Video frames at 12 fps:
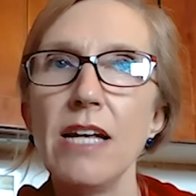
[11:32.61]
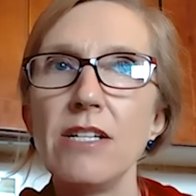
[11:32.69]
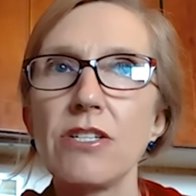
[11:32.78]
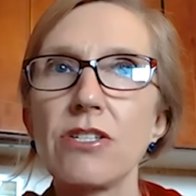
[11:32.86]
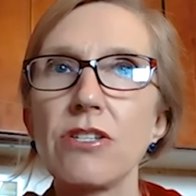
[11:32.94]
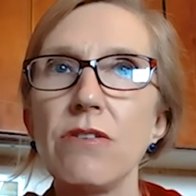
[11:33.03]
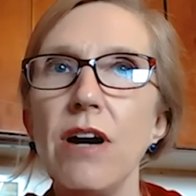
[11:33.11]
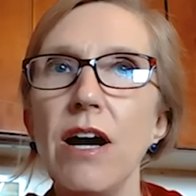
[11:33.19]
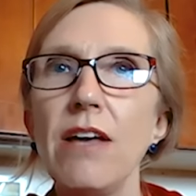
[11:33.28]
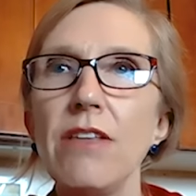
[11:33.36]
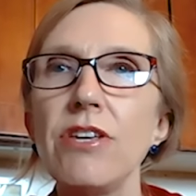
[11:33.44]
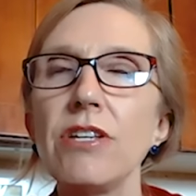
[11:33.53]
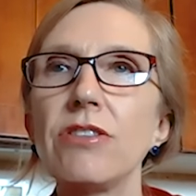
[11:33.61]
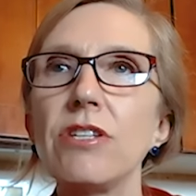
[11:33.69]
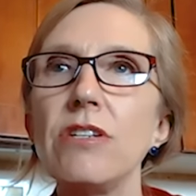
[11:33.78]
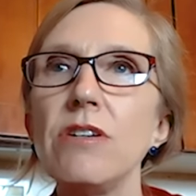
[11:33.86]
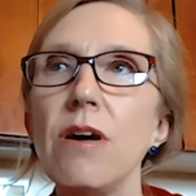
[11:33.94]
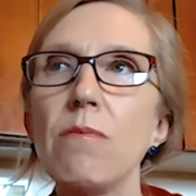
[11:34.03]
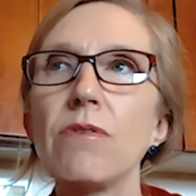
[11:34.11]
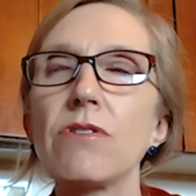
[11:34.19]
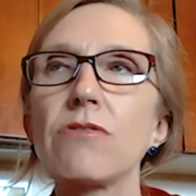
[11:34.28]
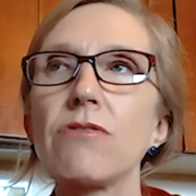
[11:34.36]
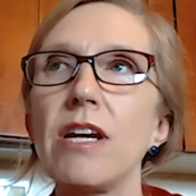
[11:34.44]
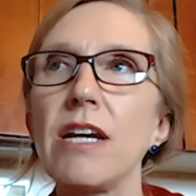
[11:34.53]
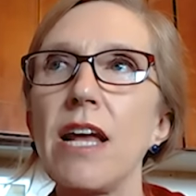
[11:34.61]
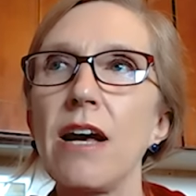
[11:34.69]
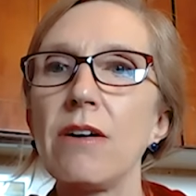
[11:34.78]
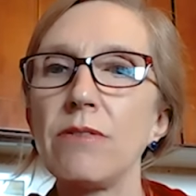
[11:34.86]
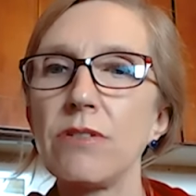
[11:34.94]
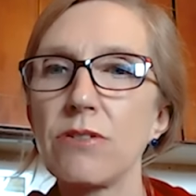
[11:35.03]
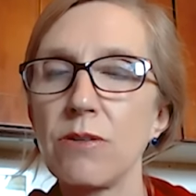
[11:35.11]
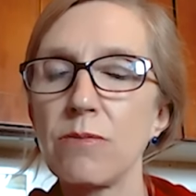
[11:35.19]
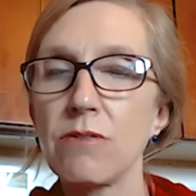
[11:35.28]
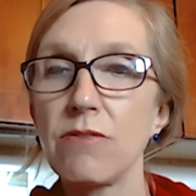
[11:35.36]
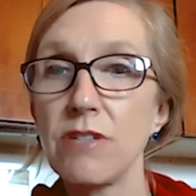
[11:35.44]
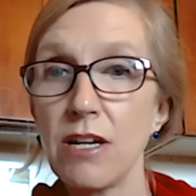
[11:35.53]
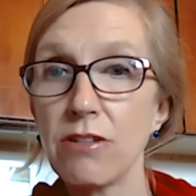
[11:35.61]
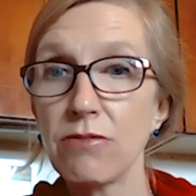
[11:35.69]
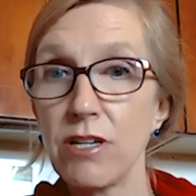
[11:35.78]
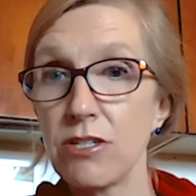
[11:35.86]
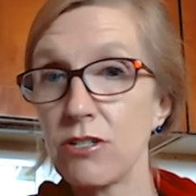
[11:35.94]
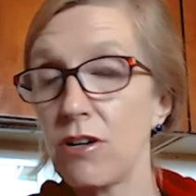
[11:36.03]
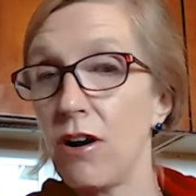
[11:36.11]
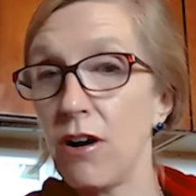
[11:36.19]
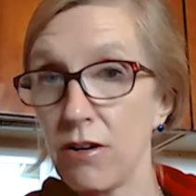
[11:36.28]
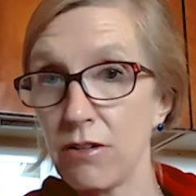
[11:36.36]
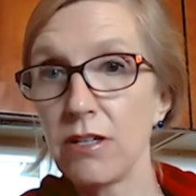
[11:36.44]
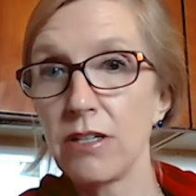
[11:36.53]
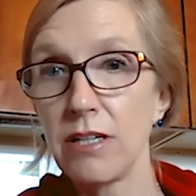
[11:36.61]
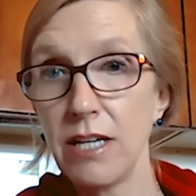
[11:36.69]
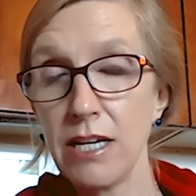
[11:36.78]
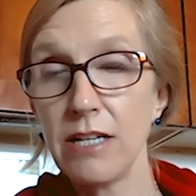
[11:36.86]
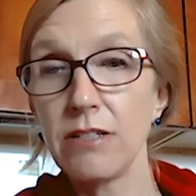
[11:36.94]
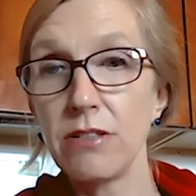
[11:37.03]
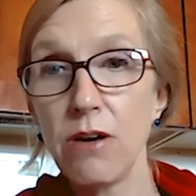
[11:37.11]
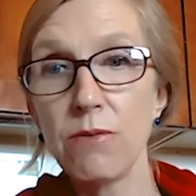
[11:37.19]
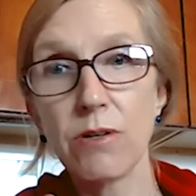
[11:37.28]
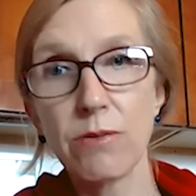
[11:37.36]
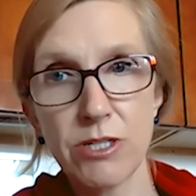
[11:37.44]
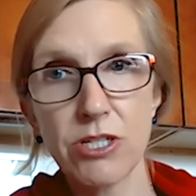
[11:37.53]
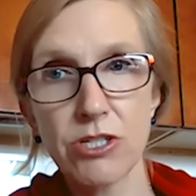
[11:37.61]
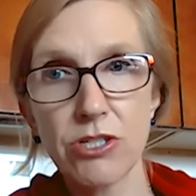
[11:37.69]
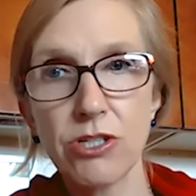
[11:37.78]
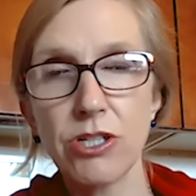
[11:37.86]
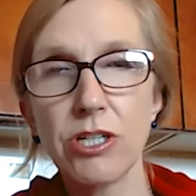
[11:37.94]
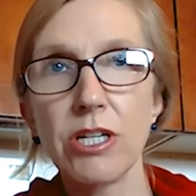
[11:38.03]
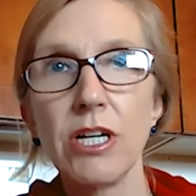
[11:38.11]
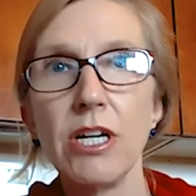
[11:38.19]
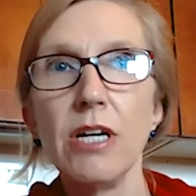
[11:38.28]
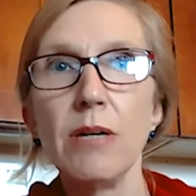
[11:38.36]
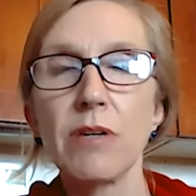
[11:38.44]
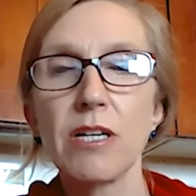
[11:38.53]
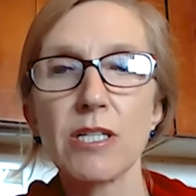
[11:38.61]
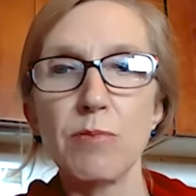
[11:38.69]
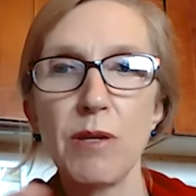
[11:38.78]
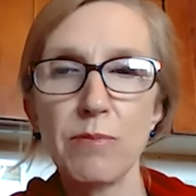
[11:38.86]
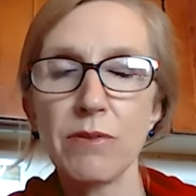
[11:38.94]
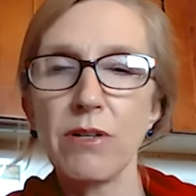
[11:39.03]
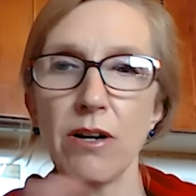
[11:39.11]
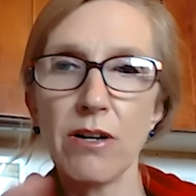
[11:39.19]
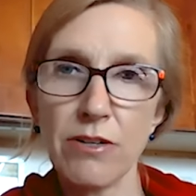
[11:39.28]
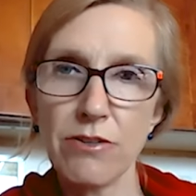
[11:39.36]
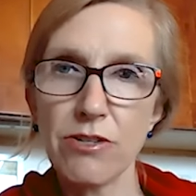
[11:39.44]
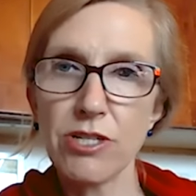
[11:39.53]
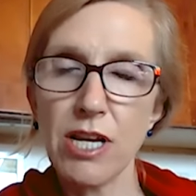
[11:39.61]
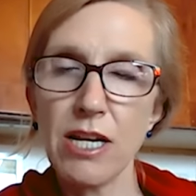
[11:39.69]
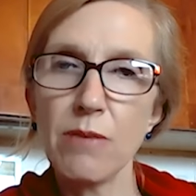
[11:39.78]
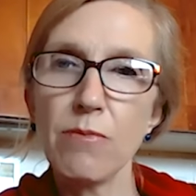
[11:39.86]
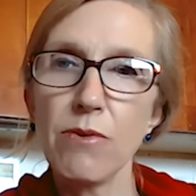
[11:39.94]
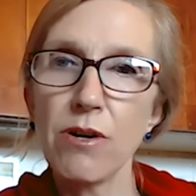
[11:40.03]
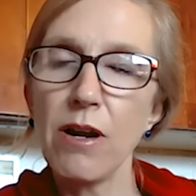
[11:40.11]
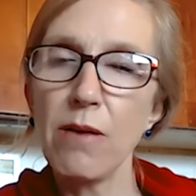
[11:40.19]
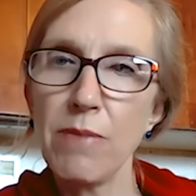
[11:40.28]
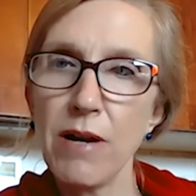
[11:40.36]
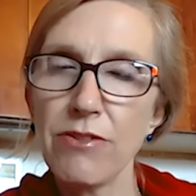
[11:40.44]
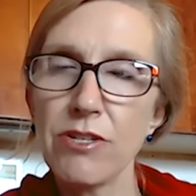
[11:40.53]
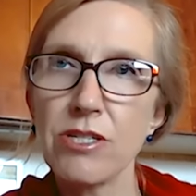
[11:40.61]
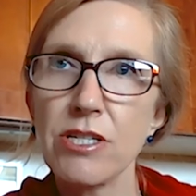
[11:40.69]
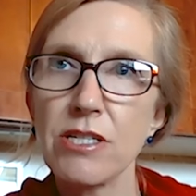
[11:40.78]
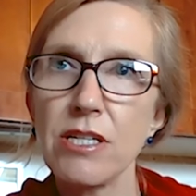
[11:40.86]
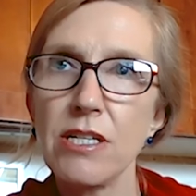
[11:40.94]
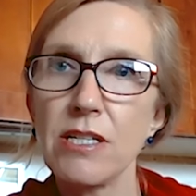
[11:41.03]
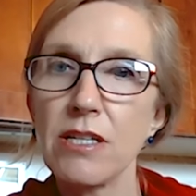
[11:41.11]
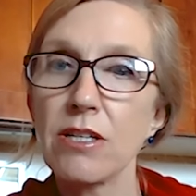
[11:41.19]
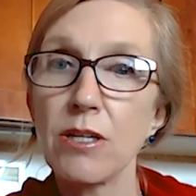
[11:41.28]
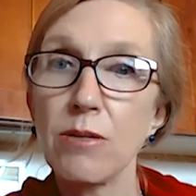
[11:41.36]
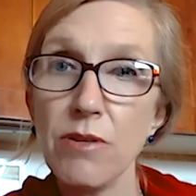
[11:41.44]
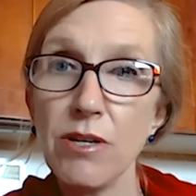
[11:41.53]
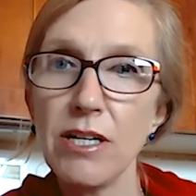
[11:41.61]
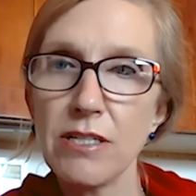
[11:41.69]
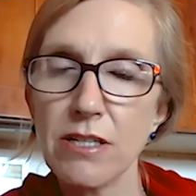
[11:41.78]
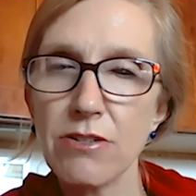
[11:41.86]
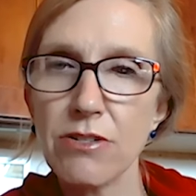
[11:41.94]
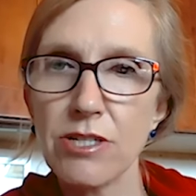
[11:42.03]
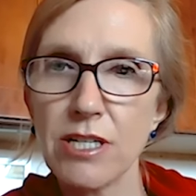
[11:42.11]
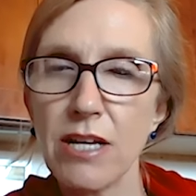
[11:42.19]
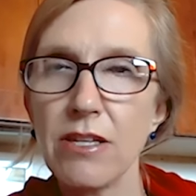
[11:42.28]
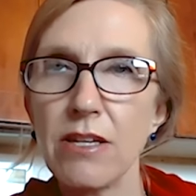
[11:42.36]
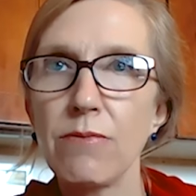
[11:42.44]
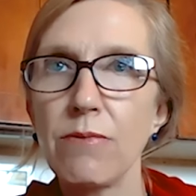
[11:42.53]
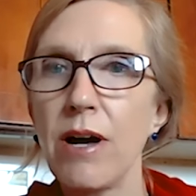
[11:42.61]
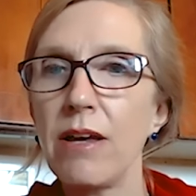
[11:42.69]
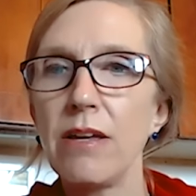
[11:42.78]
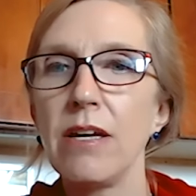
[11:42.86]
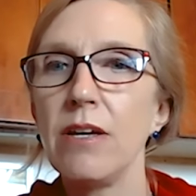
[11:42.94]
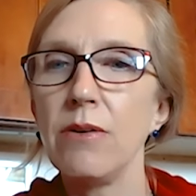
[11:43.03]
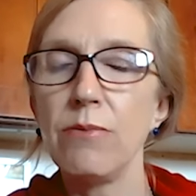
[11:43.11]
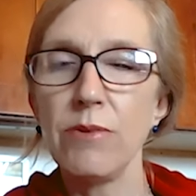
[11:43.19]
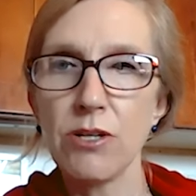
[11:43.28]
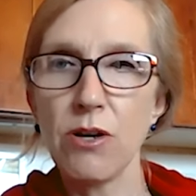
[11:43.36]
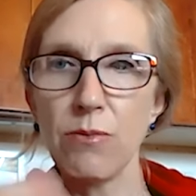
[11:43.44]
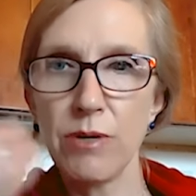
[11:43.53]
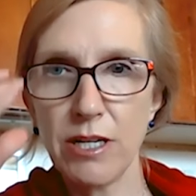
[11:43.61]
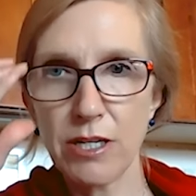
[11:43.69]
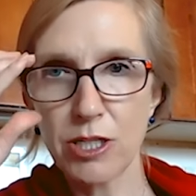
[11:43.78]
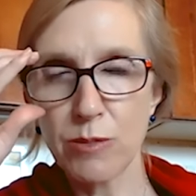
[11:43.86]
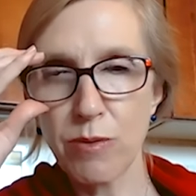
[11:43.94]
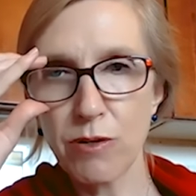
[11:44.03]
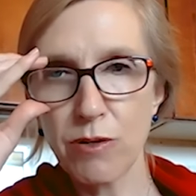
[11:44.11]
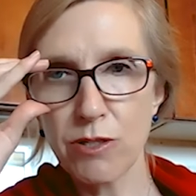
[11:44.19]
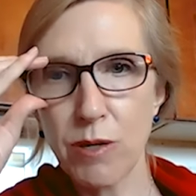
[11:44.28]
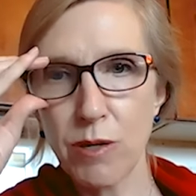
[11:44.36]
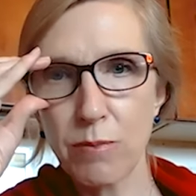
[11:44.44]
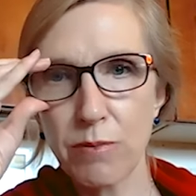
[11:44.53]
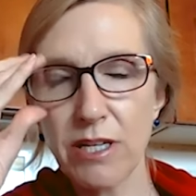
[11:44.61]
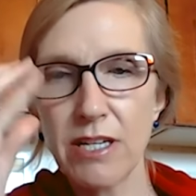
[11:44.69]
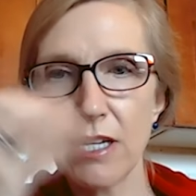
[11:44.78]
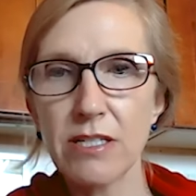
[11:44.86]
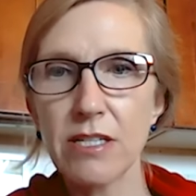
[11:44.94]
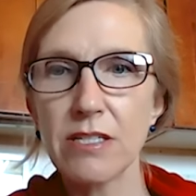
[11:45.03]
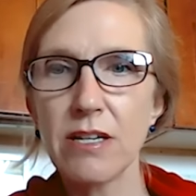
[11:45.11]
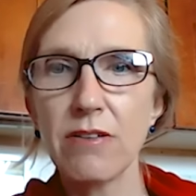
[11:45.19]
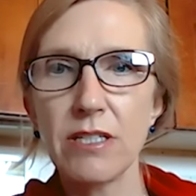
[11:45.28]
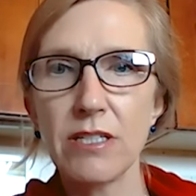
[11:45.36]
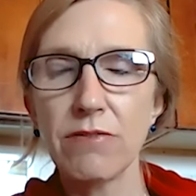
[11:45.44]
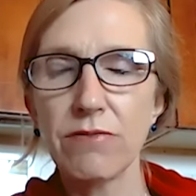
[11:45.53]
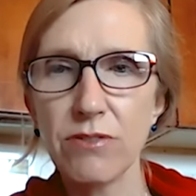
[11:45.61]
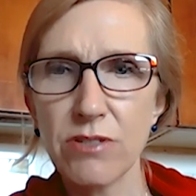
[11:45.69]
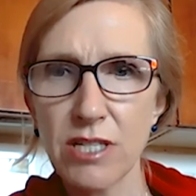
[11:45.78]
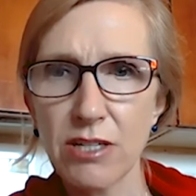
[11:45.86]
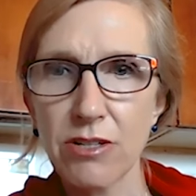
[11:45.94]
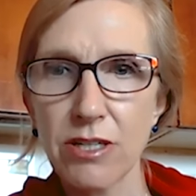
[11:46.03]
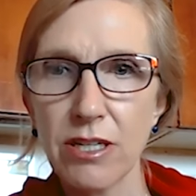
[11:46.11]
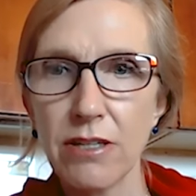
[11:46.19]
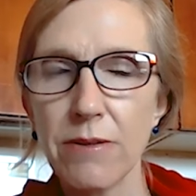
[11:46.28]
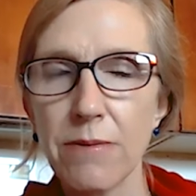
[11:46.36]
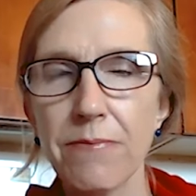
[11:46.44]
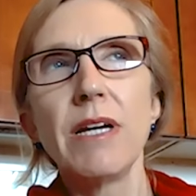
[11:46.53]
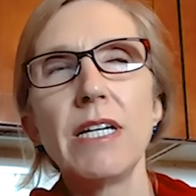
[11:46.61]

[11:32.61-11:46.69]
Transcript: And so I think the numbers right now in terms of death rates are getting lower, which is good, because people are understanding more about this disease, and the communities understand that, why we don't want to expose people unnecessarily to foods that could kill them.